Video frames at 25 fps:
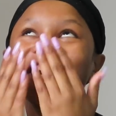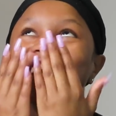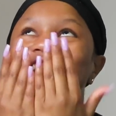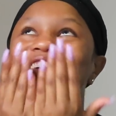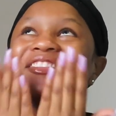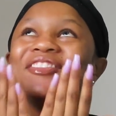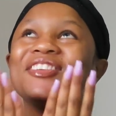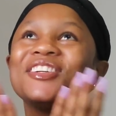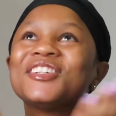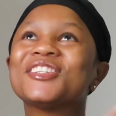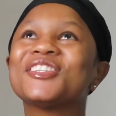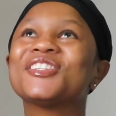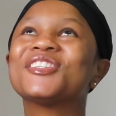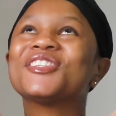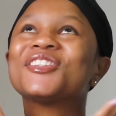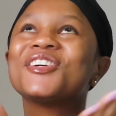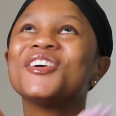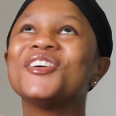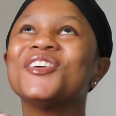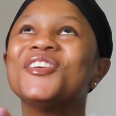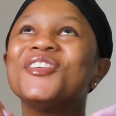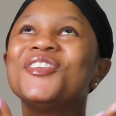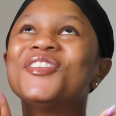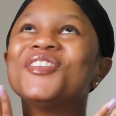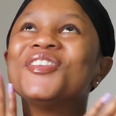It feels
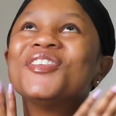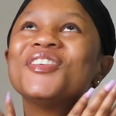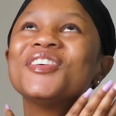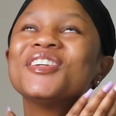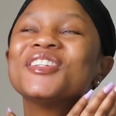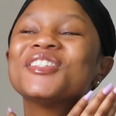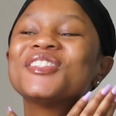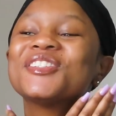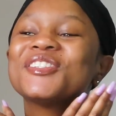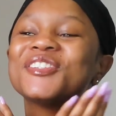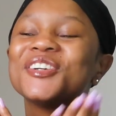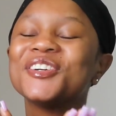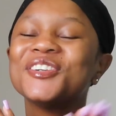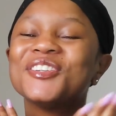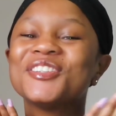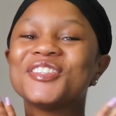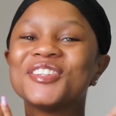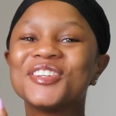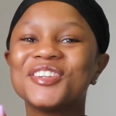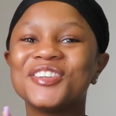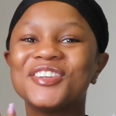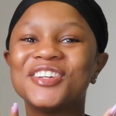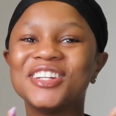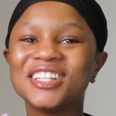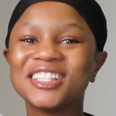so
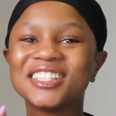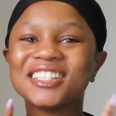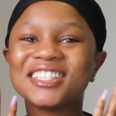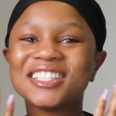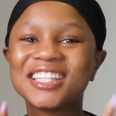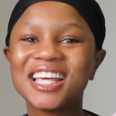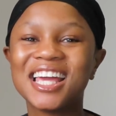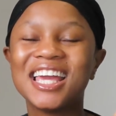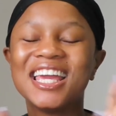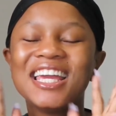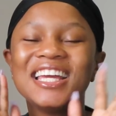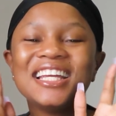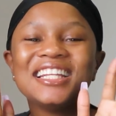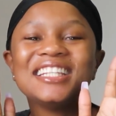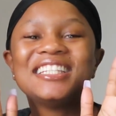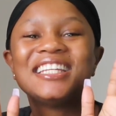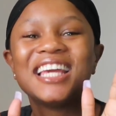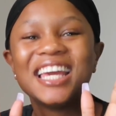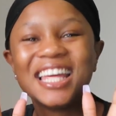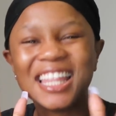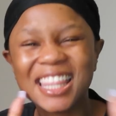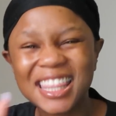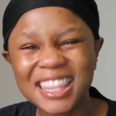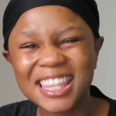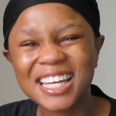surreal saying
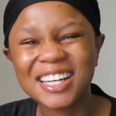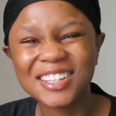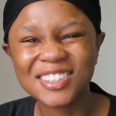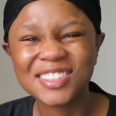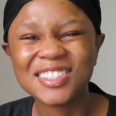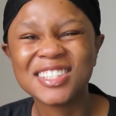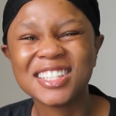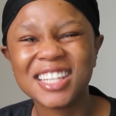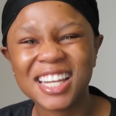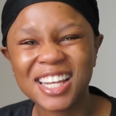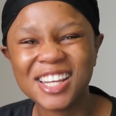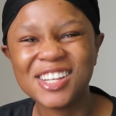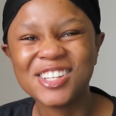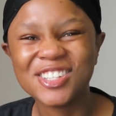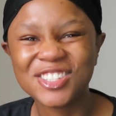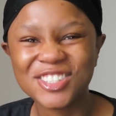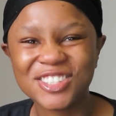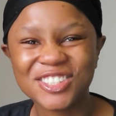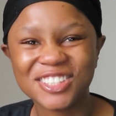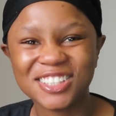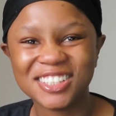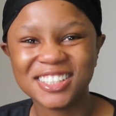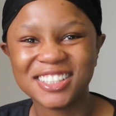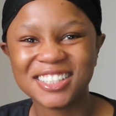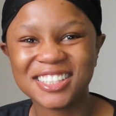10,000
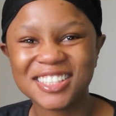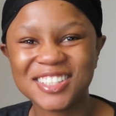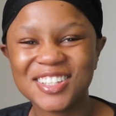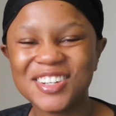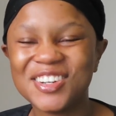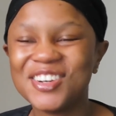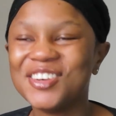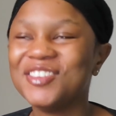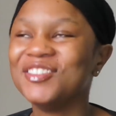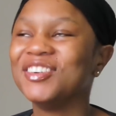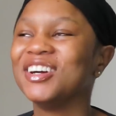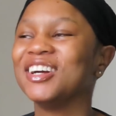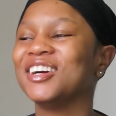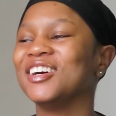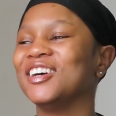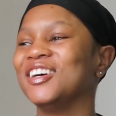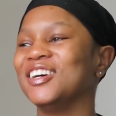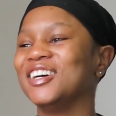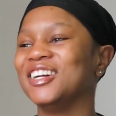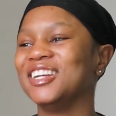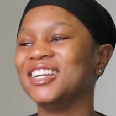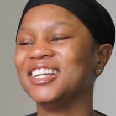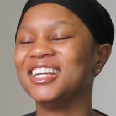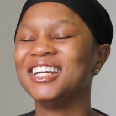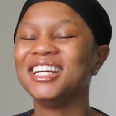angels, oh my
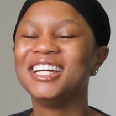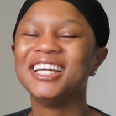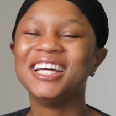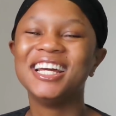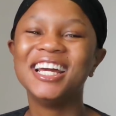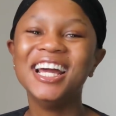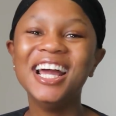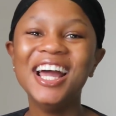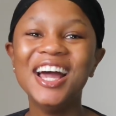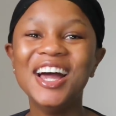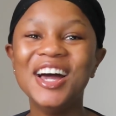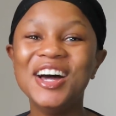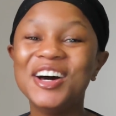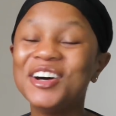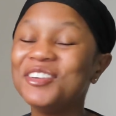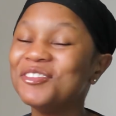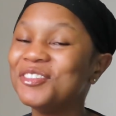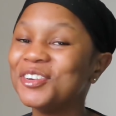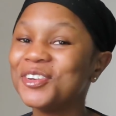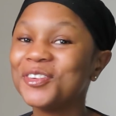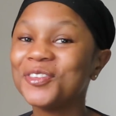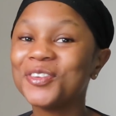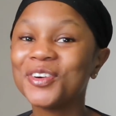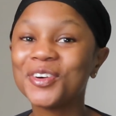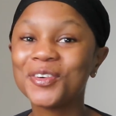god.
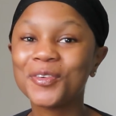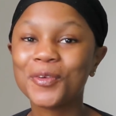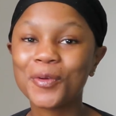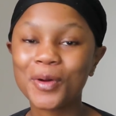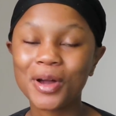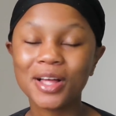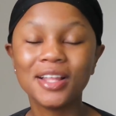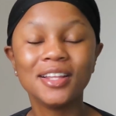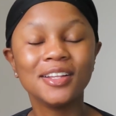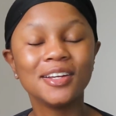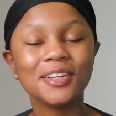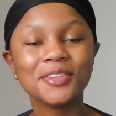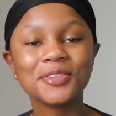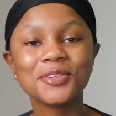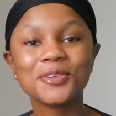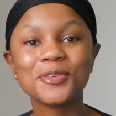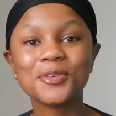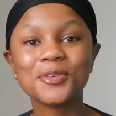But we're well on